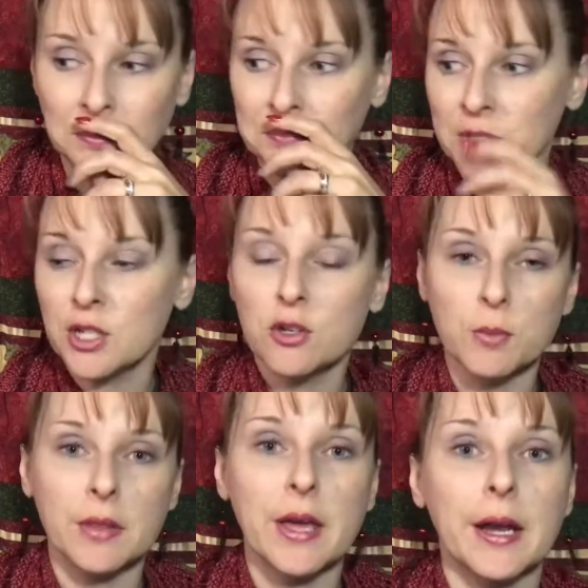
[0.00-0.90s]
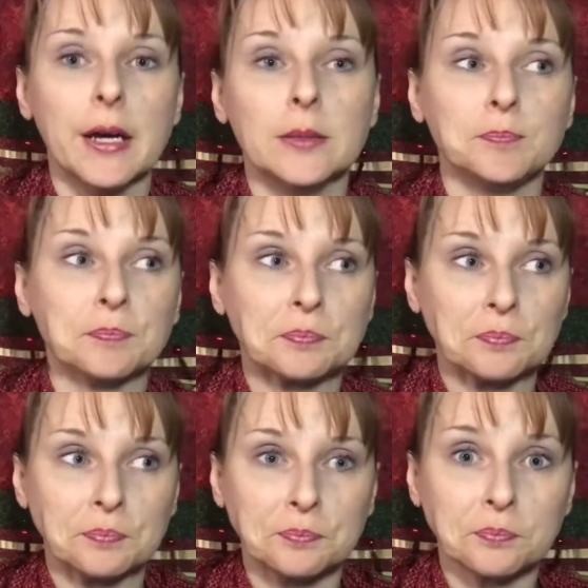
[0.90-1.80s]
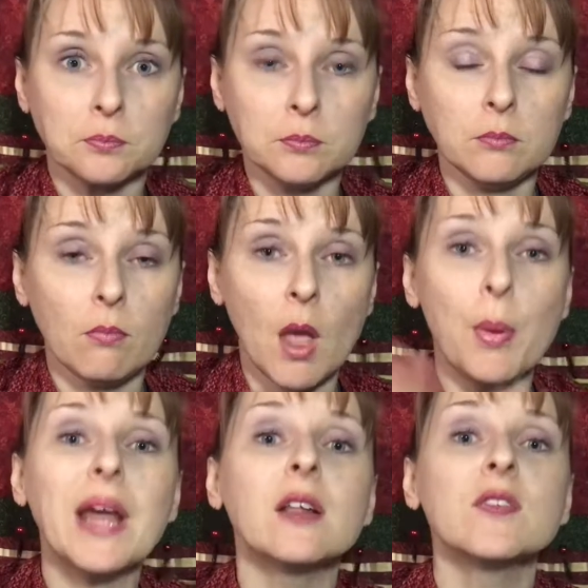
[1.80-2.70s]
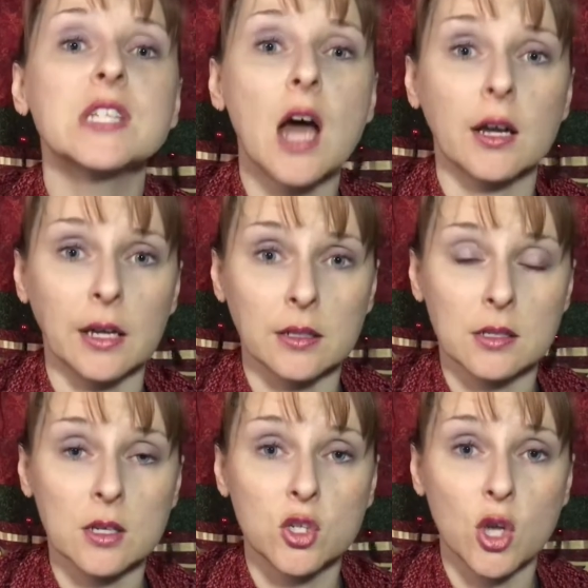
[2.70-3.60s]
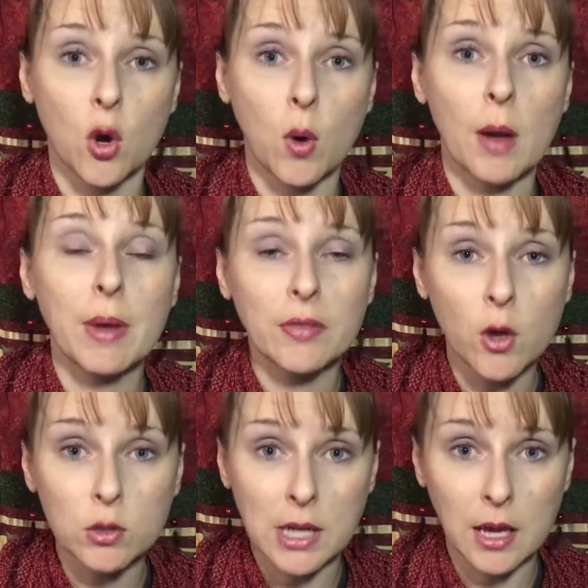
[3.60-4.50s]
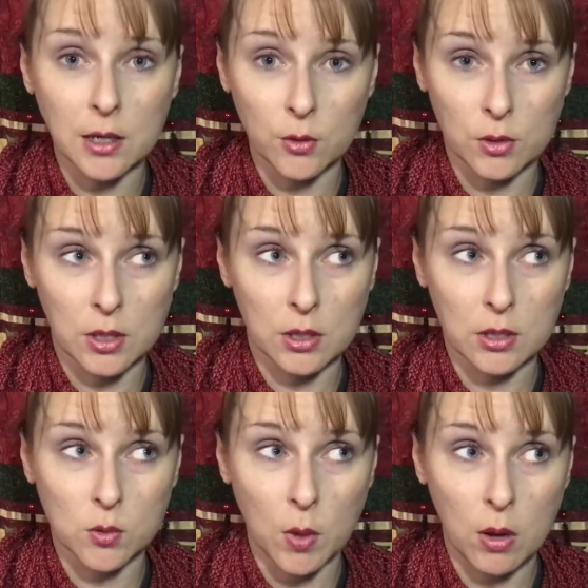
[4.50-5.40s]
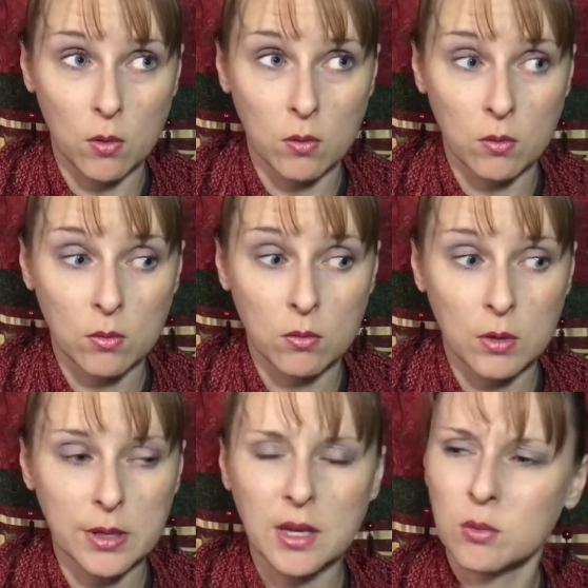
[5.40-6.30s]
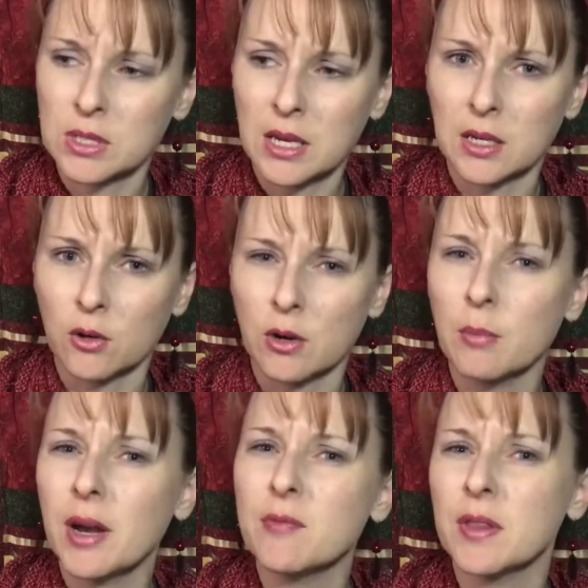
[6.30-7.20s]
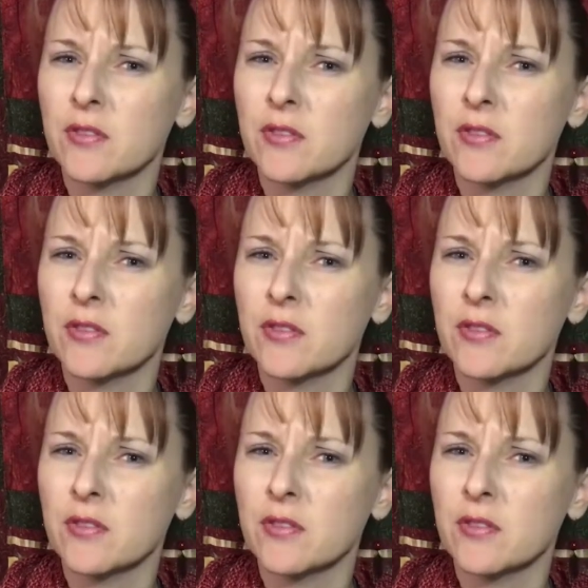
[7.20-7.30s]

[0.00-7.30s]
Excuse me, that a panel of stockings. So I made those that year as well. I think it was that year. It might have been the